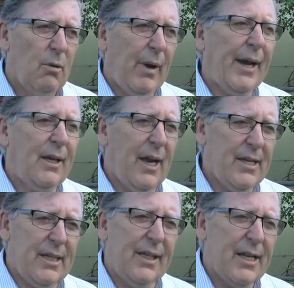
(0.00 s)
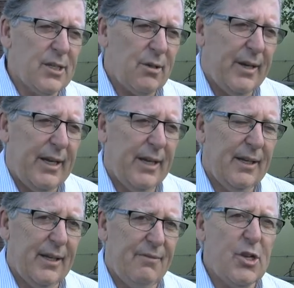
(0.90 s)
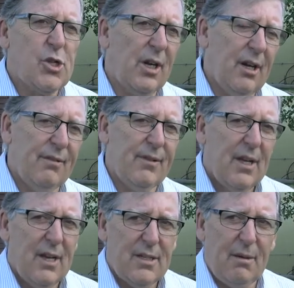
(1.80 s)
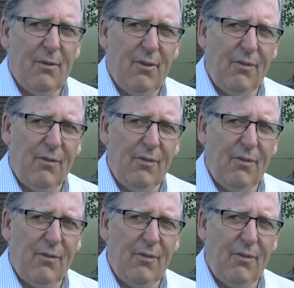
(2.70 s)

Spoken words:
recognizing the history and the vision of some of our